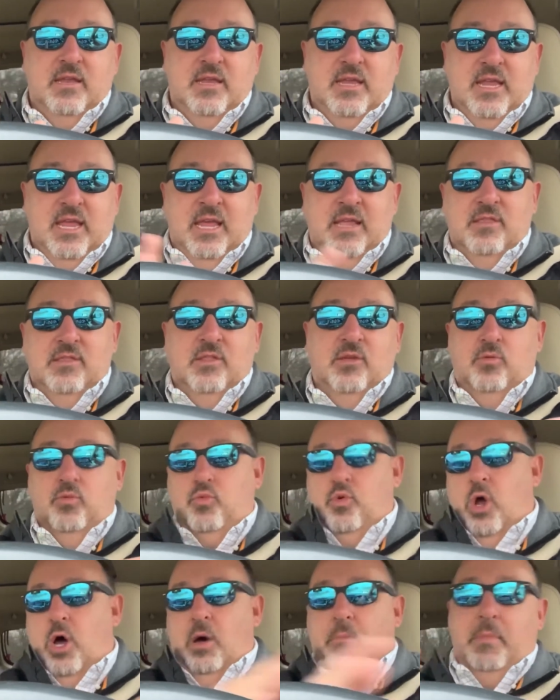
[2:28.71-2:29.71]
in the
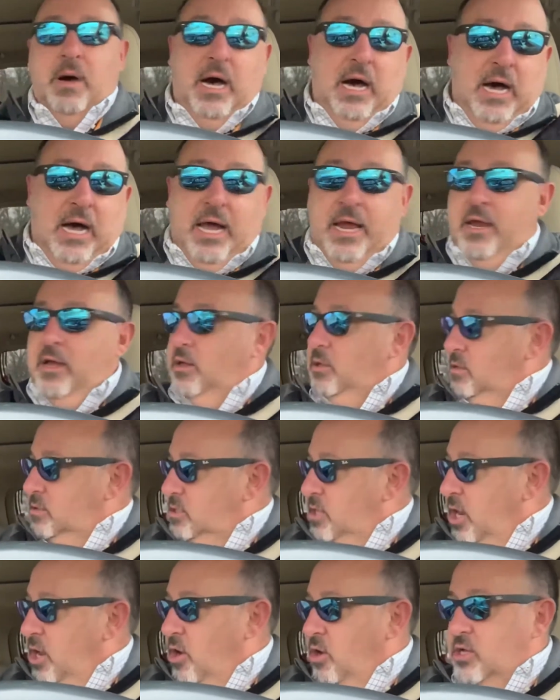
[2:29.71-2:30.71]
rum aisle,
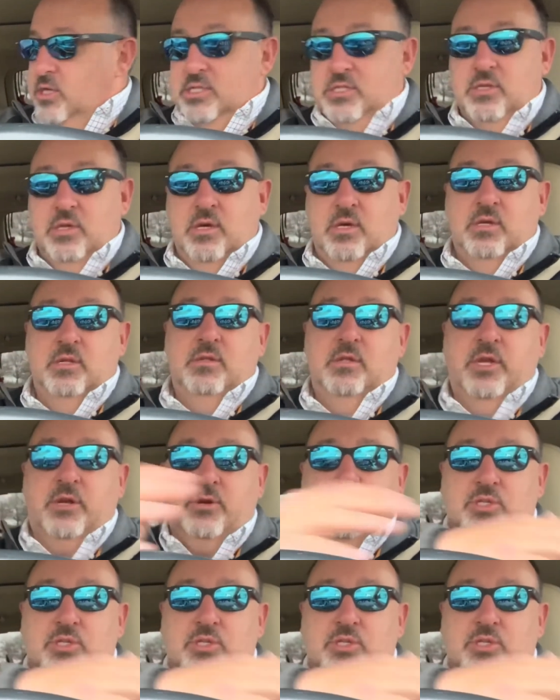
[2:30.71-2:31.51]
because the liquor